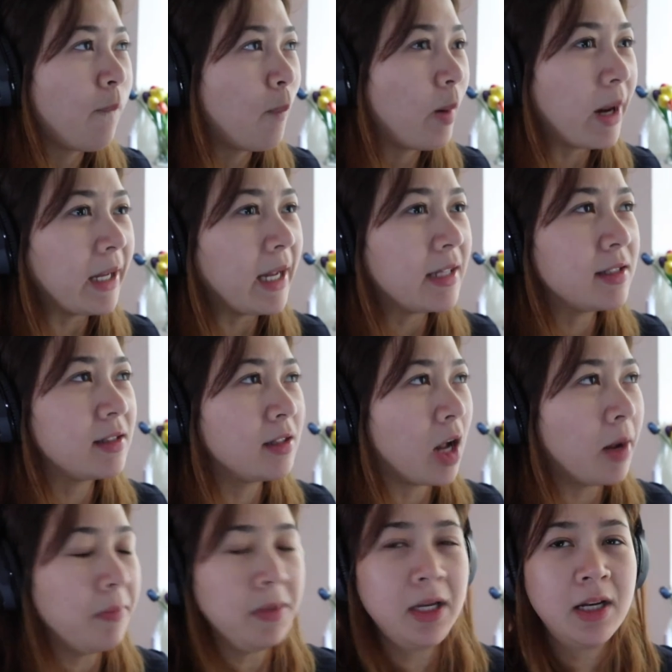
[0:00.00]
Like, I
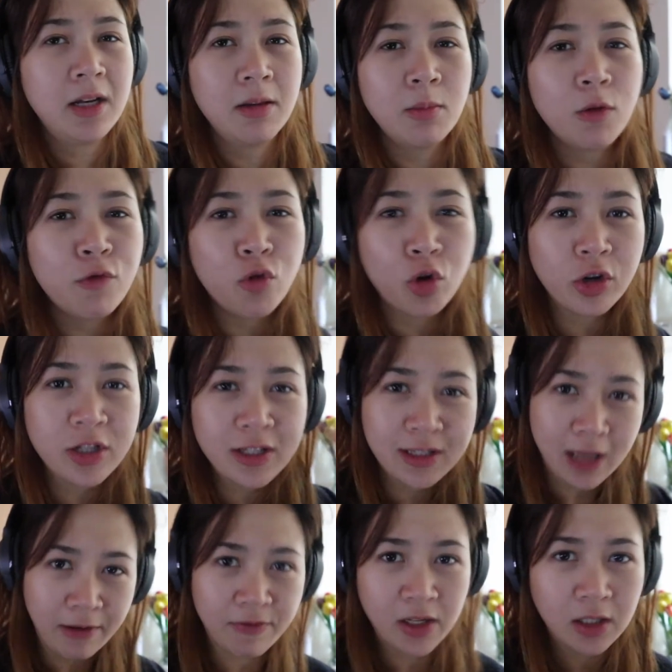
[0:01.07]
stopped eating before
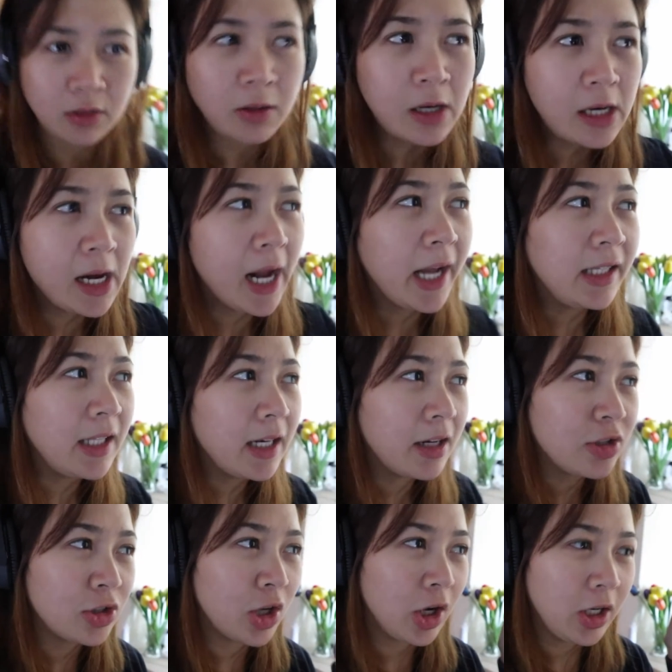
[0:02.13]
seven, and then
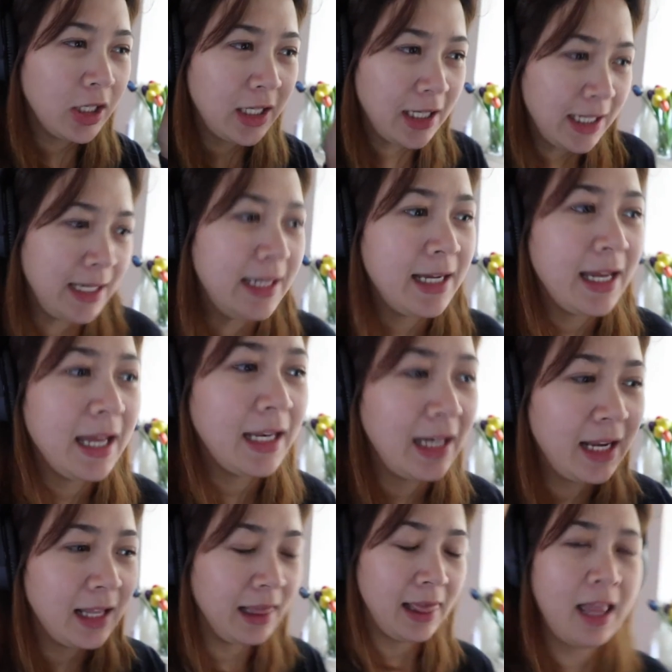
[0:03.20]
I start eating at
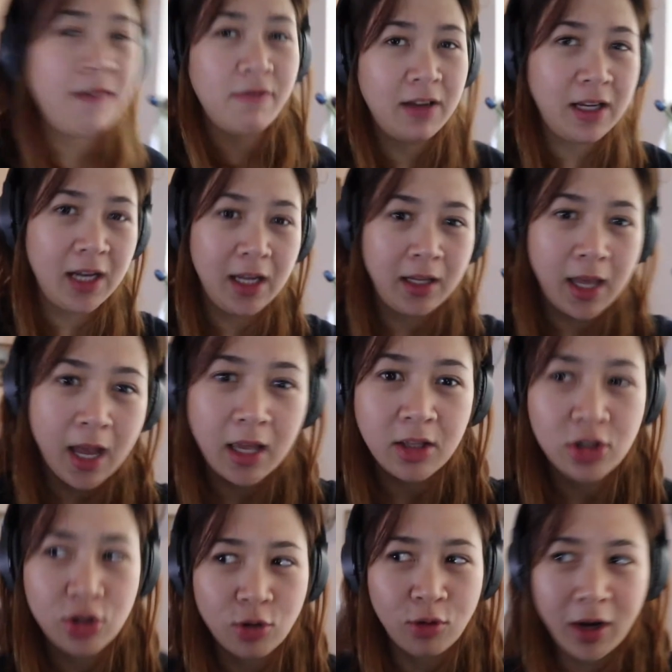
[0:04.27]
eleven
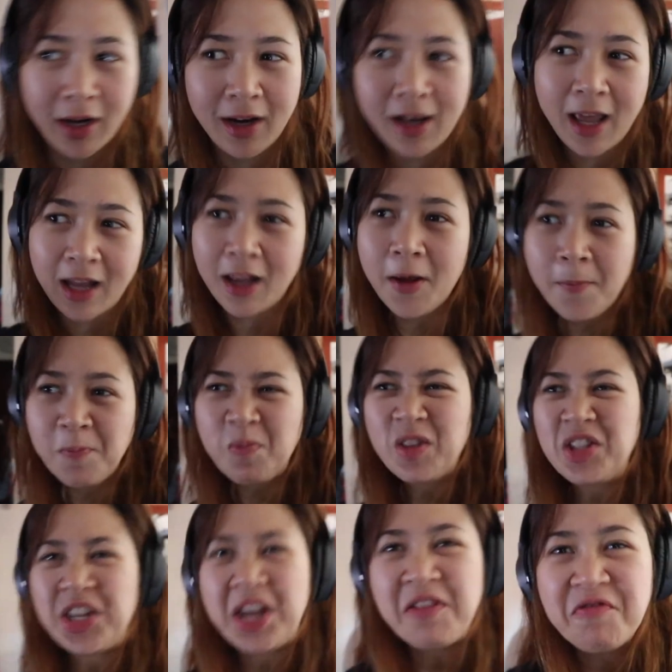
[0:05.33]
again, so kind of like
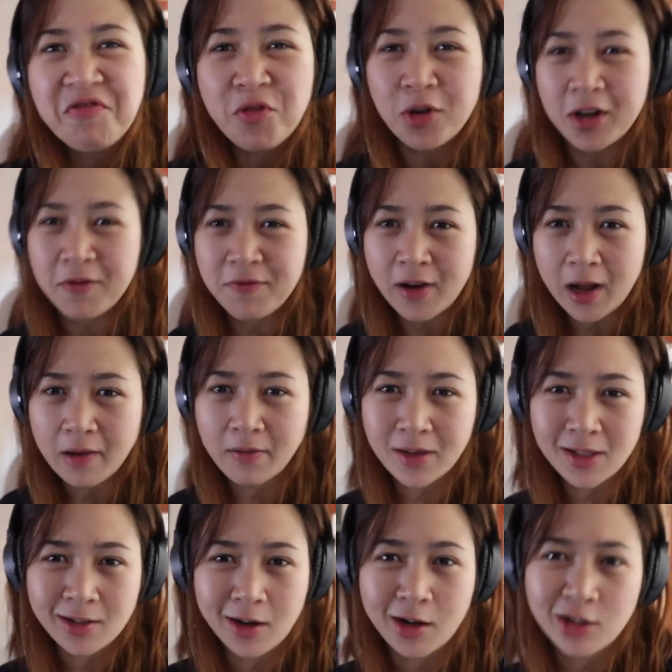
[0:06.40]
ten forty-five,
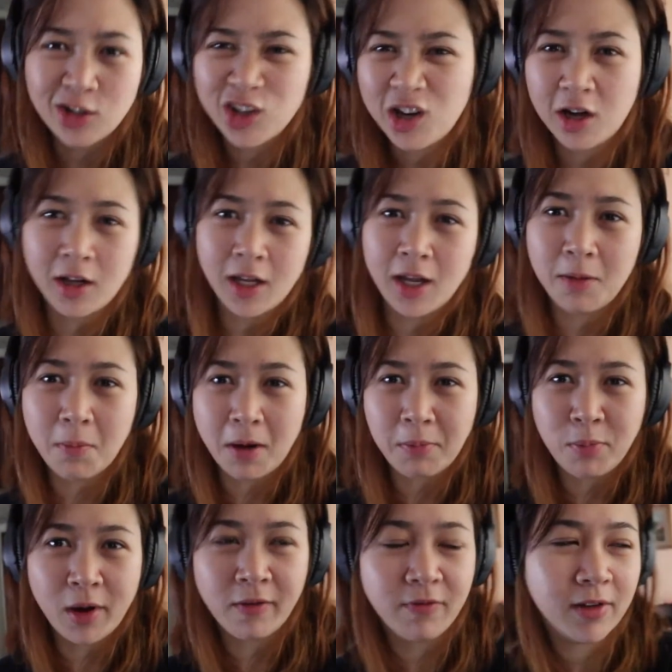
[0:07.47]
I start cooking my
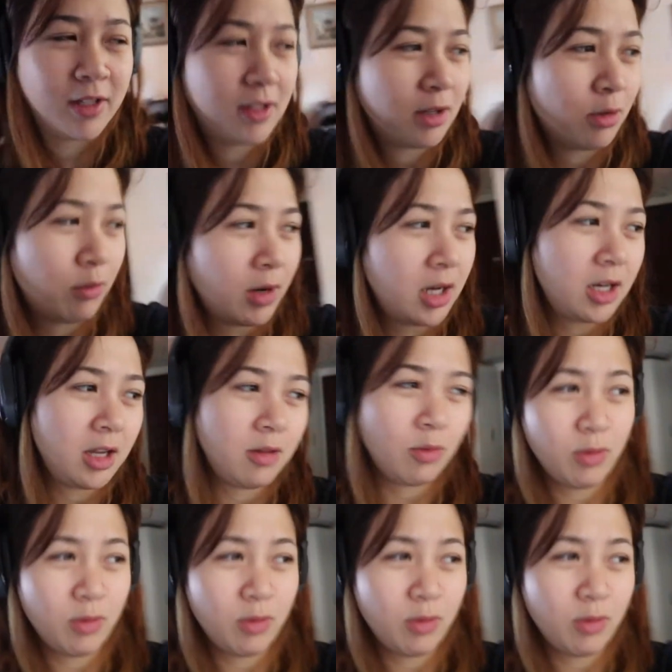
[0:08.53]
breakfast already.